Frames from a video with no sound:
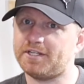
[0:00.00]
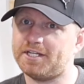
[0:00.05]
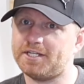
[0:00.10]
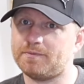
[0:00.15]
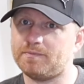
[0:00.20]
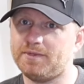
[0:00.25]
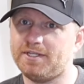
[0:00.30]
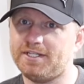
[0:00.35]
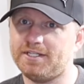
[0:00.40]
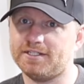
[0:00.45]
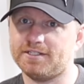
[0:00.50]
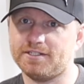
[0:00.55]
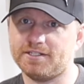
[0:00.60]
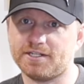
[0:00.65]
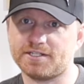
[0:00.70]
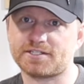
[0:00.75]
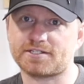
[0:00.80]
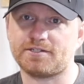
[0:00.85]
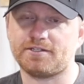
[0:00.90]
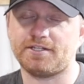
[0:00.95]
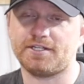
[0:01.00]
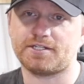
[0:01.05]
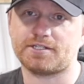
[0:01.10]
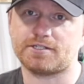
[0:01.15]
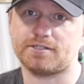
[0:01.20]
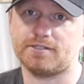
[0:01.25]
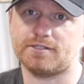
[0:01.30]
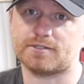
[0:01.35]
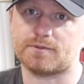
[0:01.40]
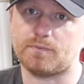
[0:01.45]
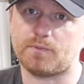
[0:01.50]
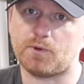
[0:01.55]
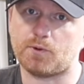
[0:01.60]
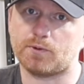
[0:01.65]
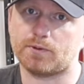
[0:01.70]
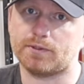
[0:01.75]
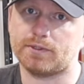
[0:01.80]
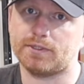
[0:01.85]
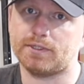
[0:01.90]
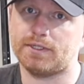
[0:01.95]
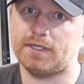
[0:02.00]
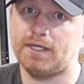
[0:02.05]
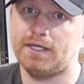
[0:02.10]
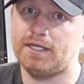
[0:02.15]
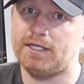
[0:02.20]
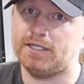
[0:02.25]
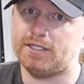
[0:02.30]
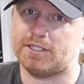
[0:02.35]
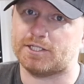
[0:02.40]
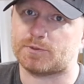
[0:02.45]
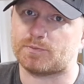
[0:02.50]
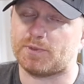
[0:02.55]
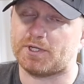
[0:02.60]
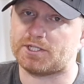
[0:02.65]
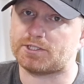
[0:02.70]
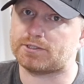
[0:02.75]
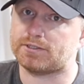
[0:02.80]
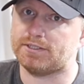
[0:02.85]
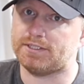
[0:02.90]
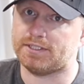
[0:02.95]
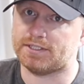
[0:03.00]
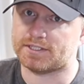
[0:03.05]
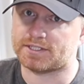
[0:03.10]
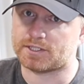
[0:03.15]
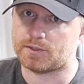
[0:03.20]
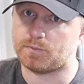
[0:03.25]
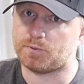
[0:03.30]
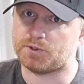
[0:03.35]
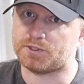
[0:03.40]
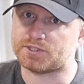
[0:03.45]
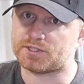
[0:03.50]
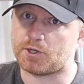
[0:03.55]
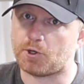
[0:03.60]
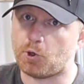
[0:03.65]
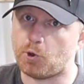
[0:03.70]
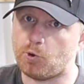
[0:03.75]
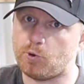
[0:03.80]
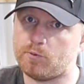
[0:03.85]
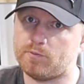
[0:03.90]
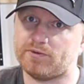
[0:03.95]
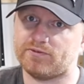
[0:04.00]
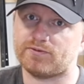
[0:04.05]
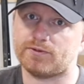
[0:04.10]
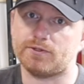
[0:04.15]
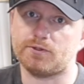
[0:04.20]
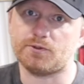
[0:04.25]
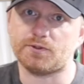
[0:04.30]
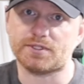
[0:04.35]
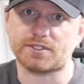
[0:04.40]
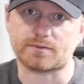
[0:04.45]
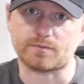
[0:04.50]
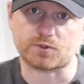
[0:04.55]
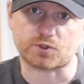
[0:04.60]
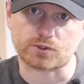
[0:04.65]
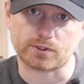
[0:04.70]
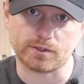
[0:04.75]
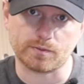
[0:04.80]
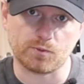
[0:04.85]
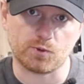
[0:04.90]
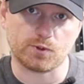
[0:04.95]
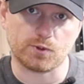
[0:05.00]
like me and dust collection is important, especially in someone's home, if you're doing some trim